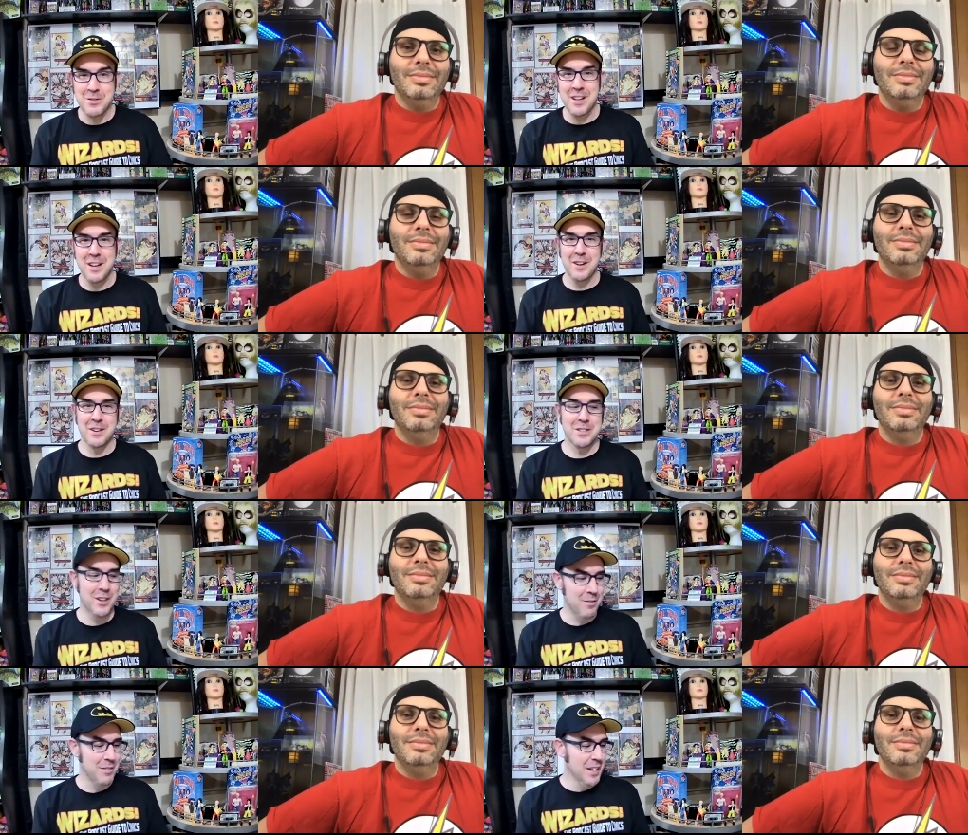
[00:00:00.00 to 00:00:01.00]
Speaker 1: me here. So
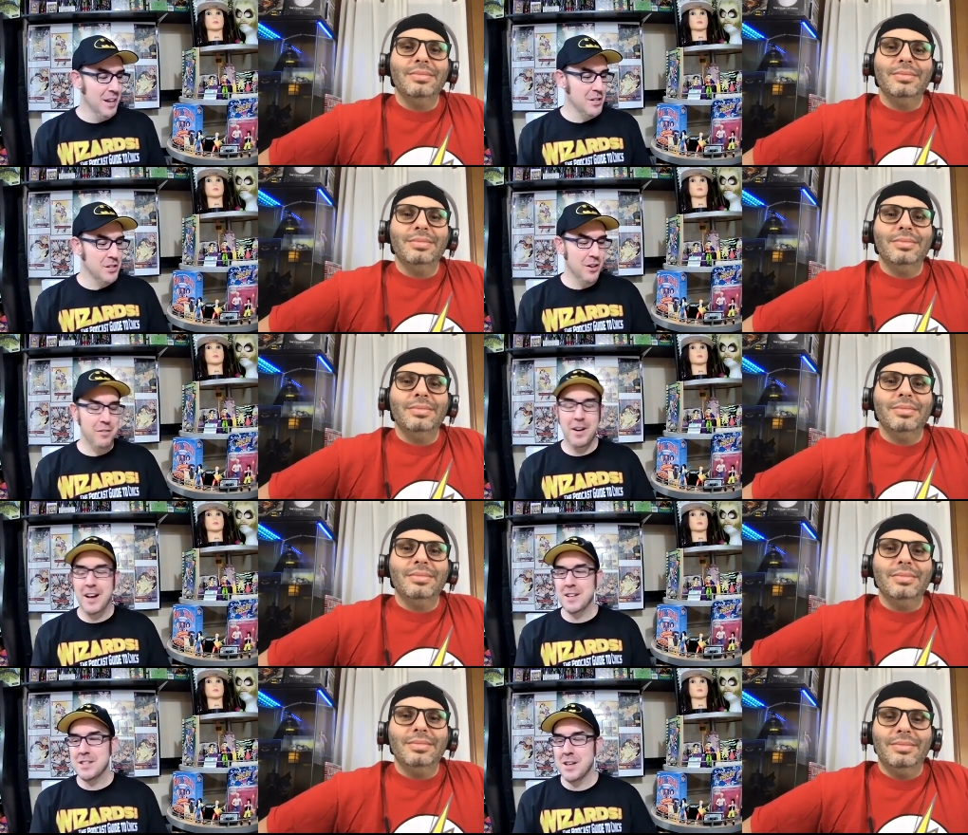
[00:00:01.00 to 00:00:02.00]
I'm sure to
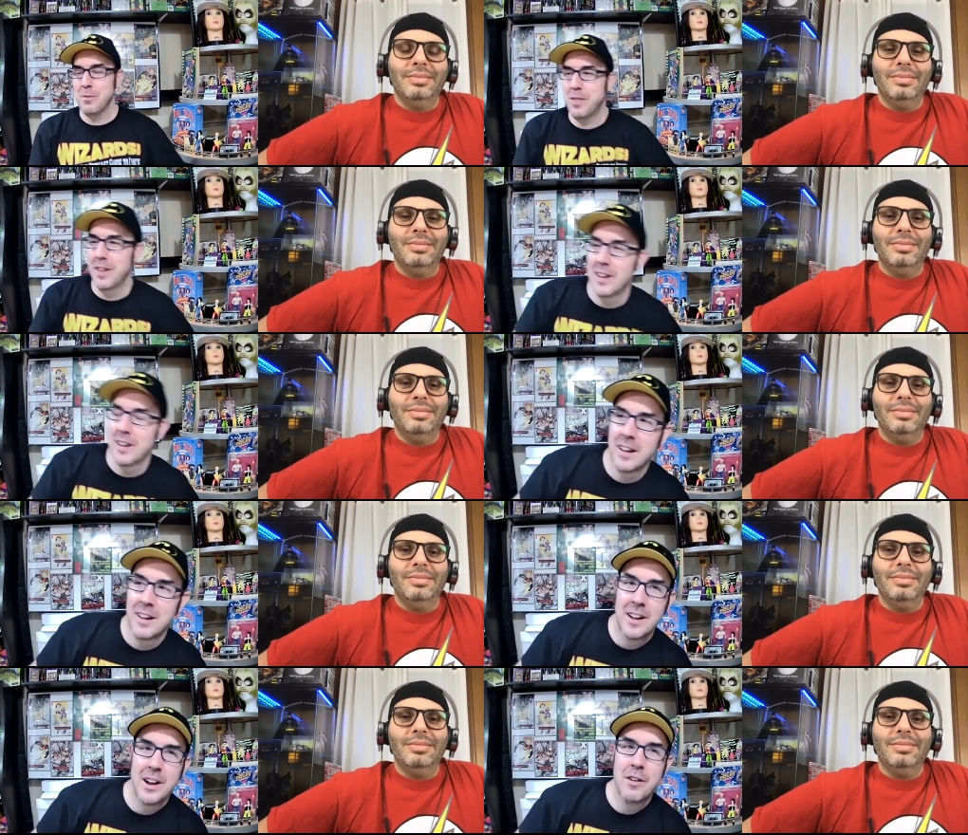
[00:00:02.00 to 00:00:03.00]
find something
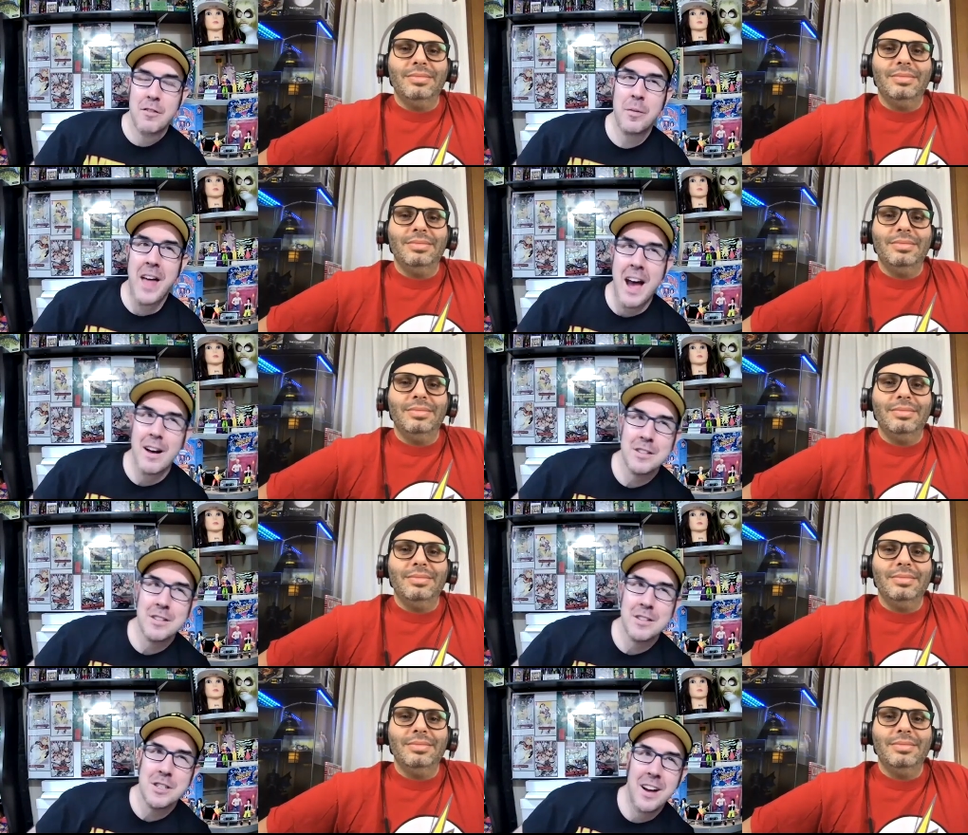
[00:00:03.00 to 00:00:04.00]
from the House
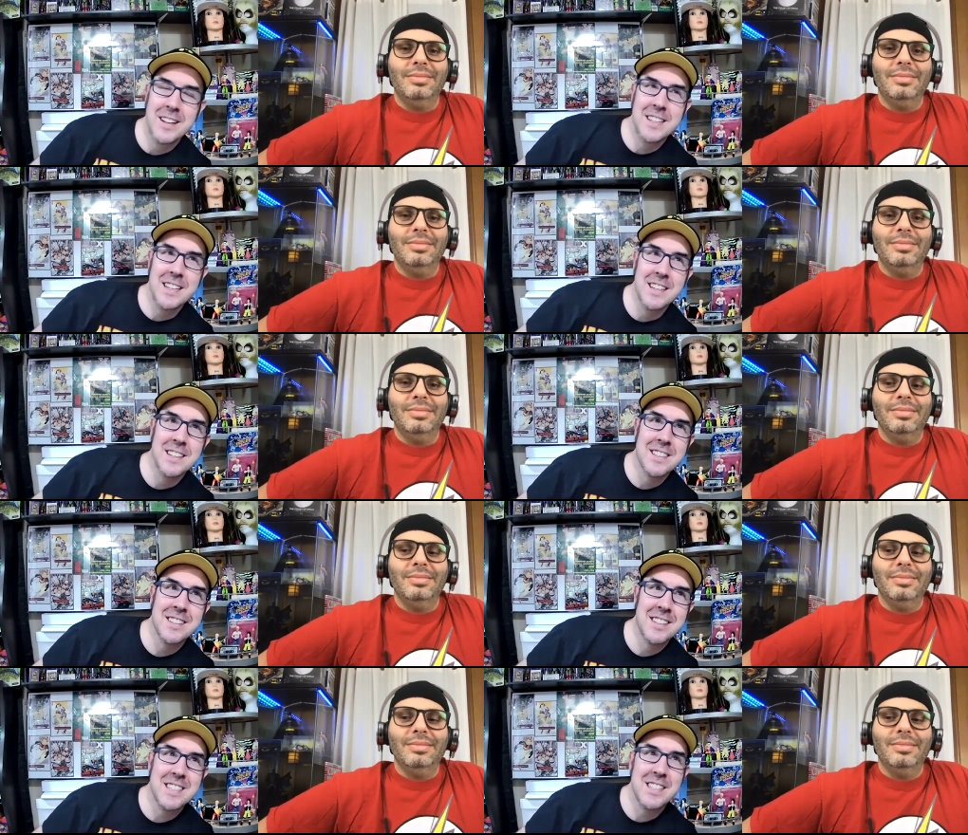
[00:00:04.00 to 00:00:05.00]
of Ideas.
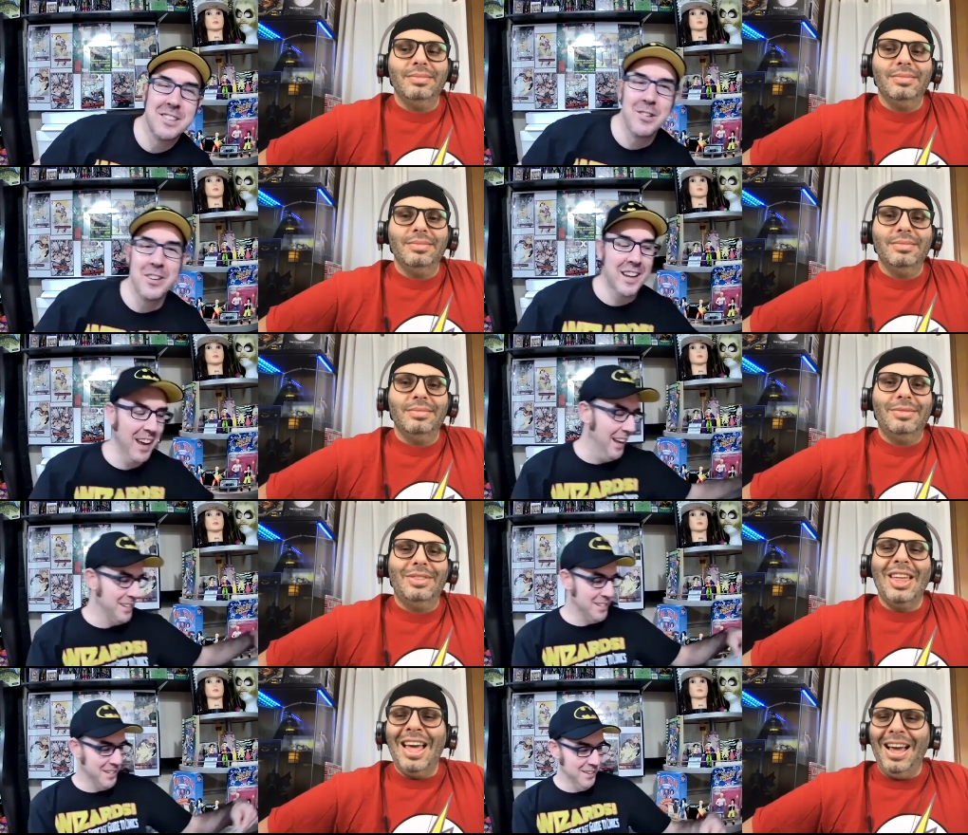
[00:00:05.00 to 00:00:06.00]
Let's see what we get.
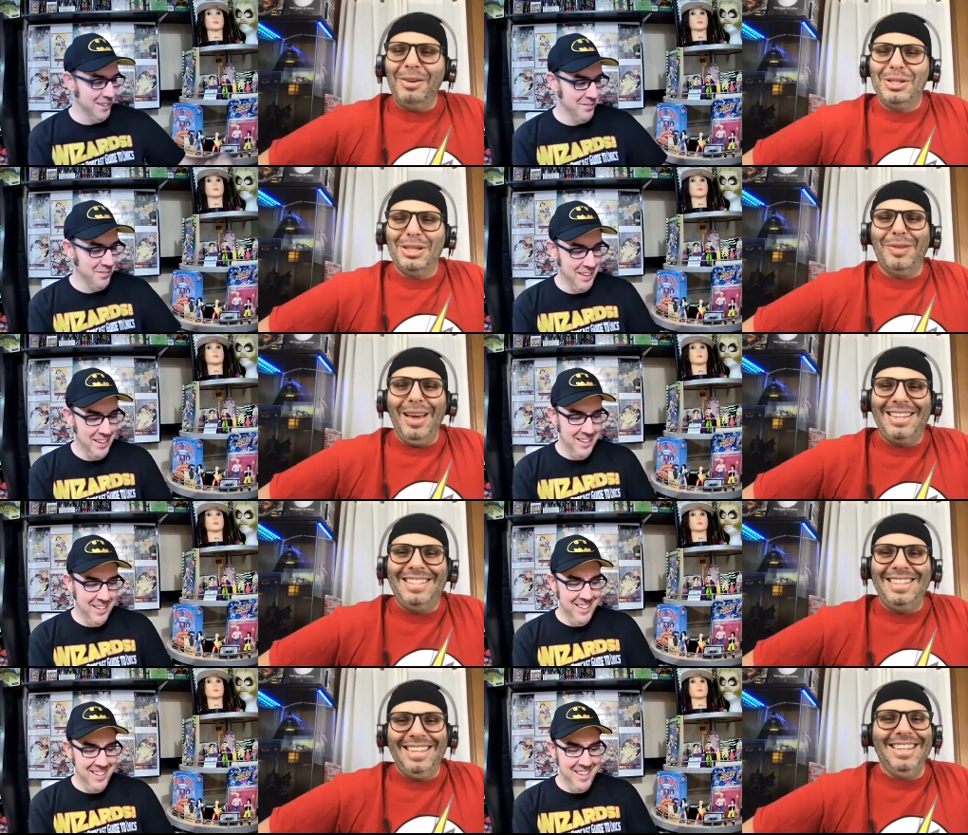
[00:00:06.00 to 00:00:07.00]
Speaker 2: House of
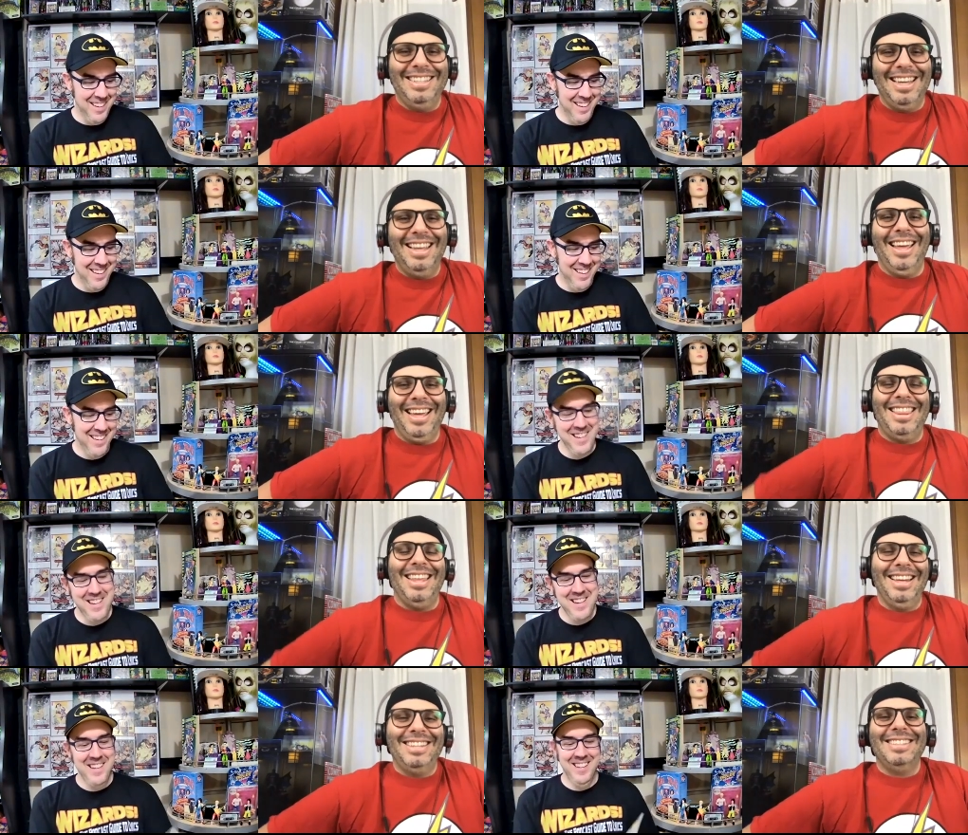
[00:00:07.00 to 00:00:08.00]
Ideas. I like
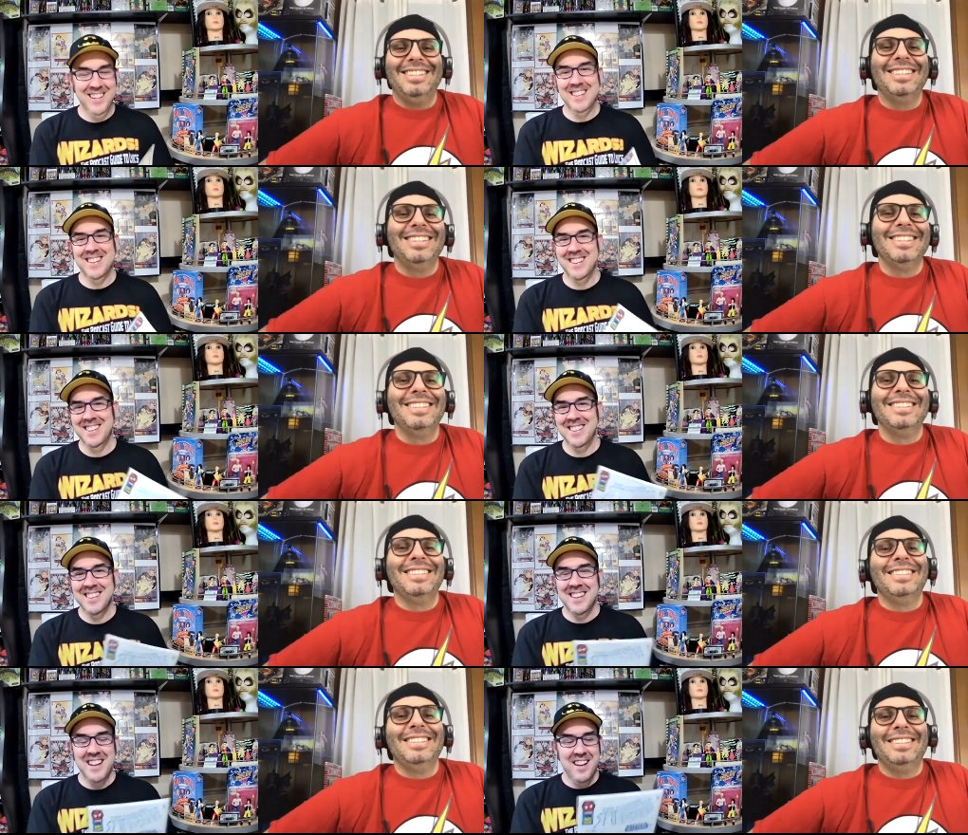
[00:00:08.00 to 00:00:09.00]
that.
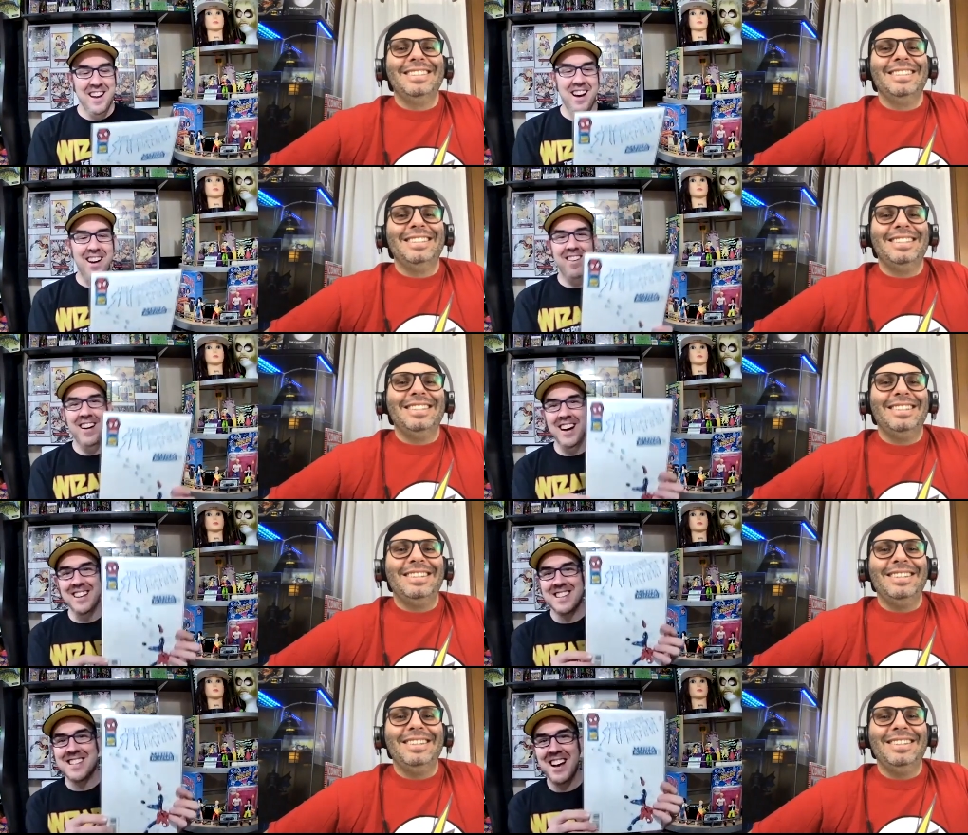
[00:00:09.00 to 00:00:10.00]
Speaker 1: All right.
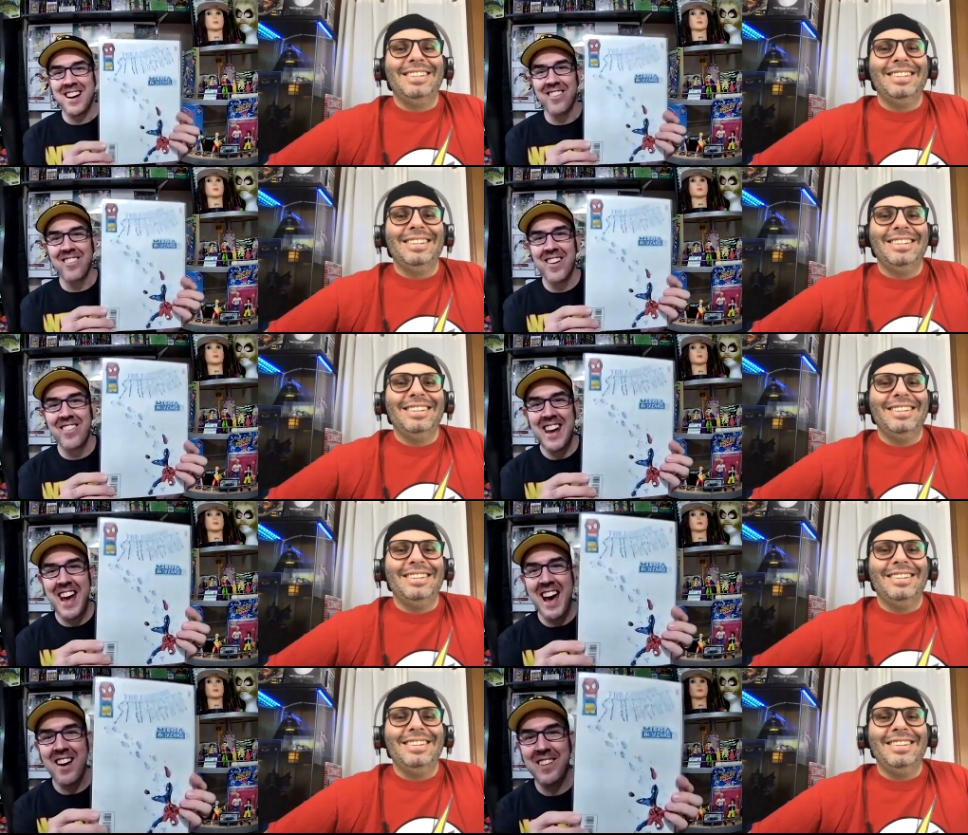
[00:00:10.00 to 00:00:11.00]
So what we
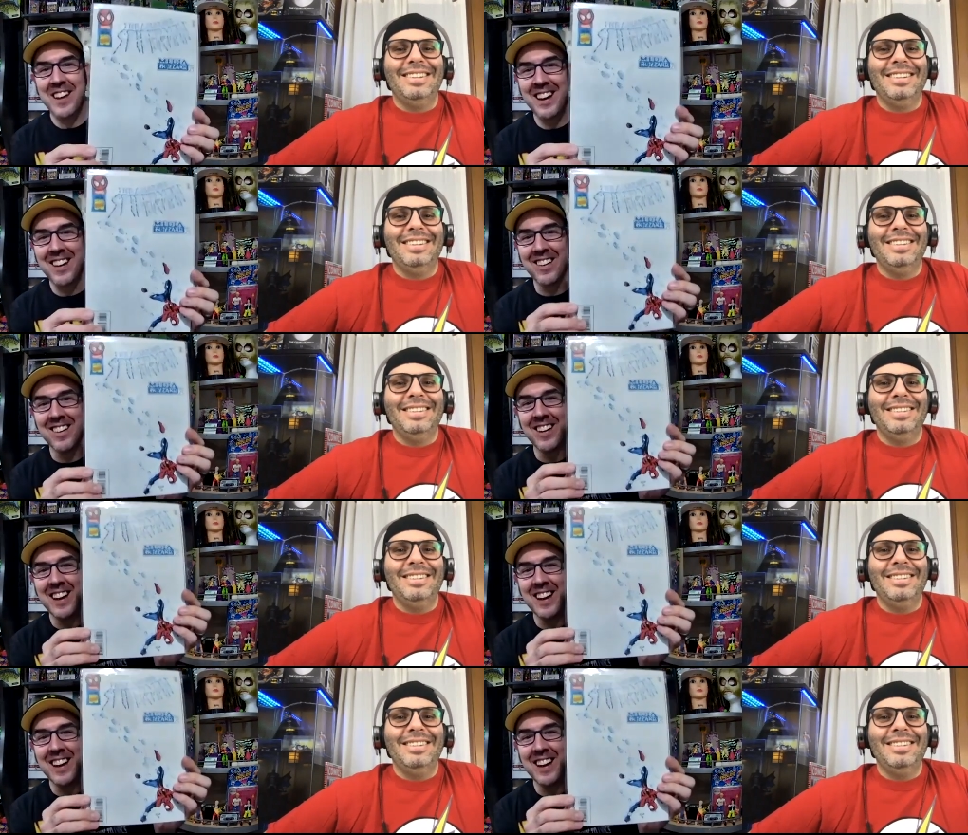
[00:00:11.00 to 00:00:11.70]
have here,